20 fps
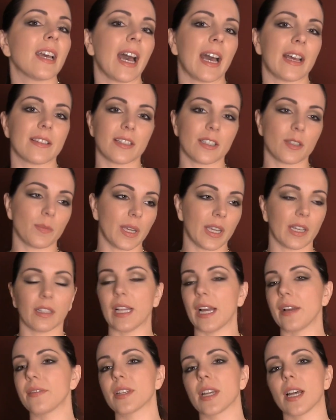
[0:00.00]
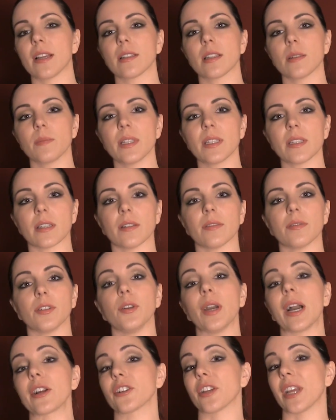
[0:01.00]
as is being a lifestyle submissive.
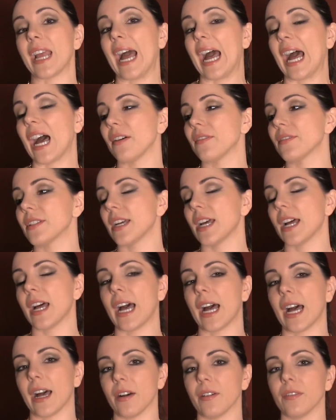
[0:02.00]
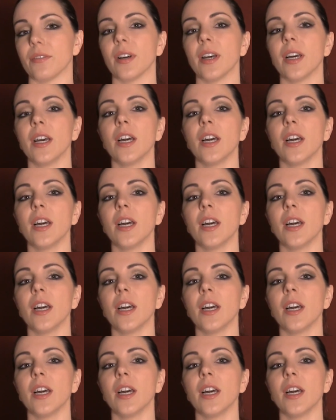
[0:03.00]
You actually have to have